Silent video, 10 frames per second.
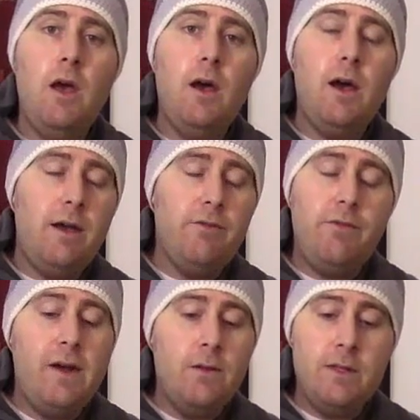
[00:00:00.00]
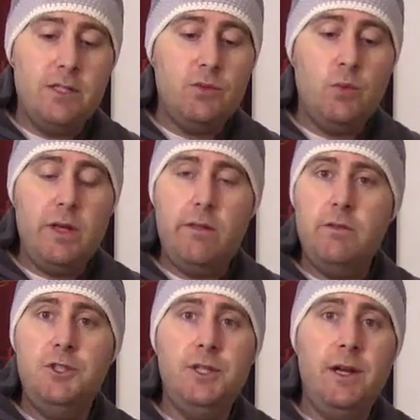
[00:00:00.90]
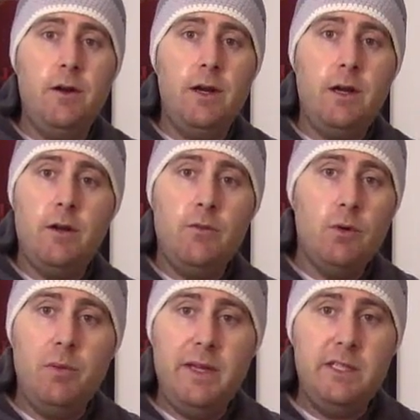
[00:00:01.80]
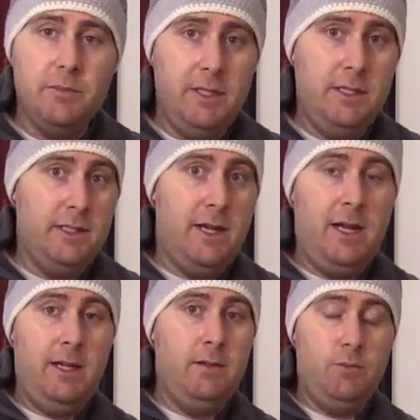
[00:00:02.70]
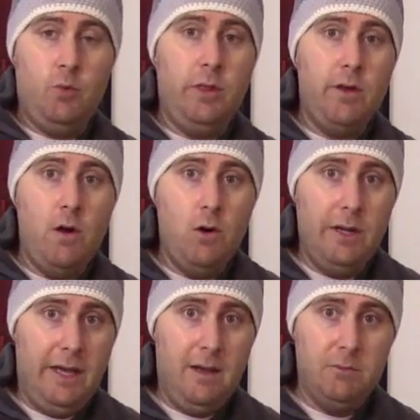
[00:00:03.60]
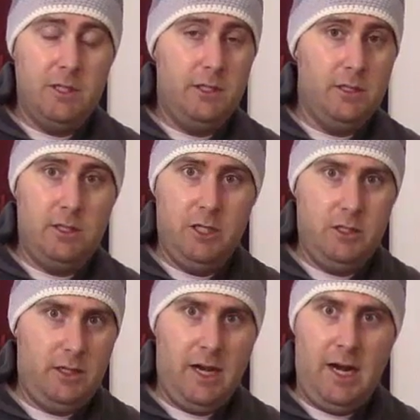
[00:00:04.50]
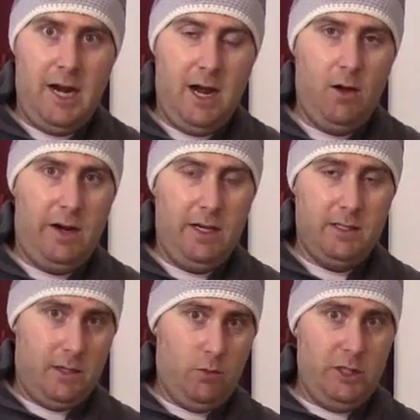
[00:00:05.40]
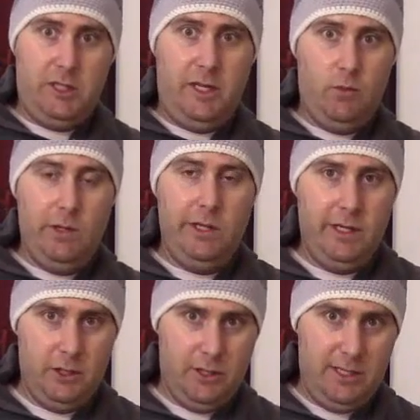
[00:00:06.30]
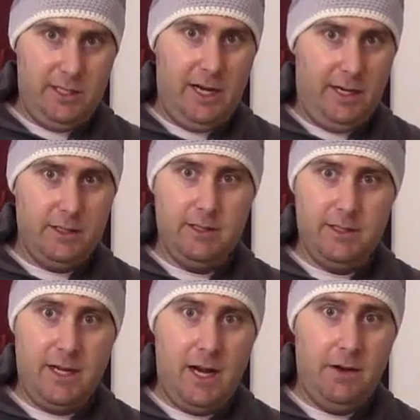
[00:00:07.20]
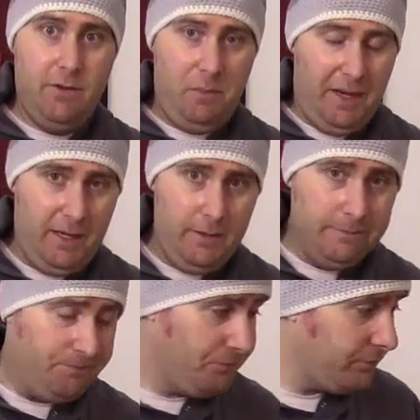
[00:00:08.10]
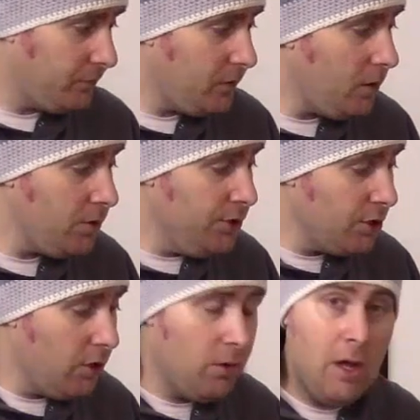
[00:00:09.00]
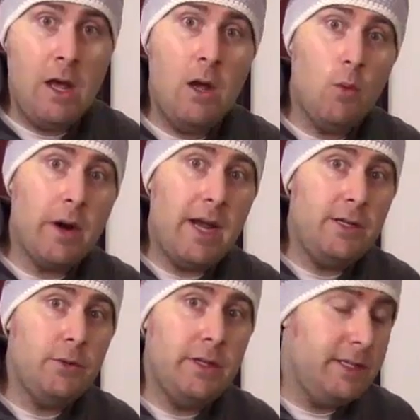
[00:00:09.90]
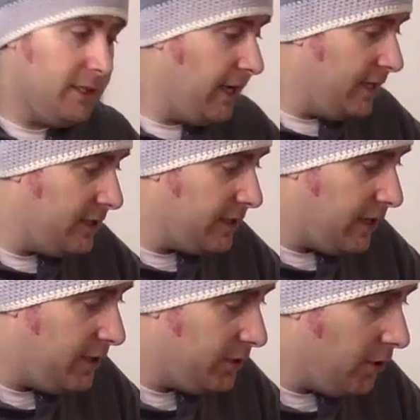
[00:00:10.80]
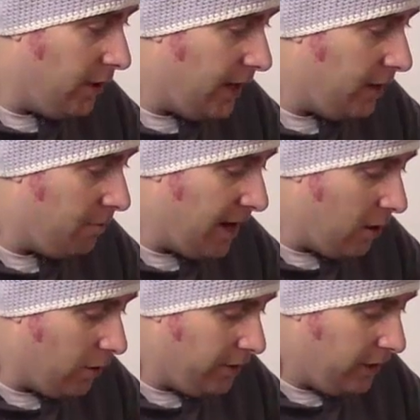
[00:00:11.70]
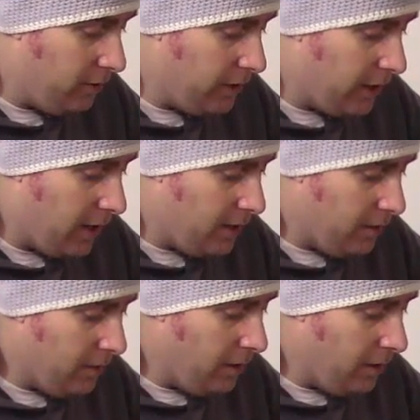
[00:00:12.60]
I've found this with generic replacements and with the OEMs. It's just kind of how it is. I wish they'd really address that because it's kind of a pain. So what I do in this case is I just go ahead and power the unit on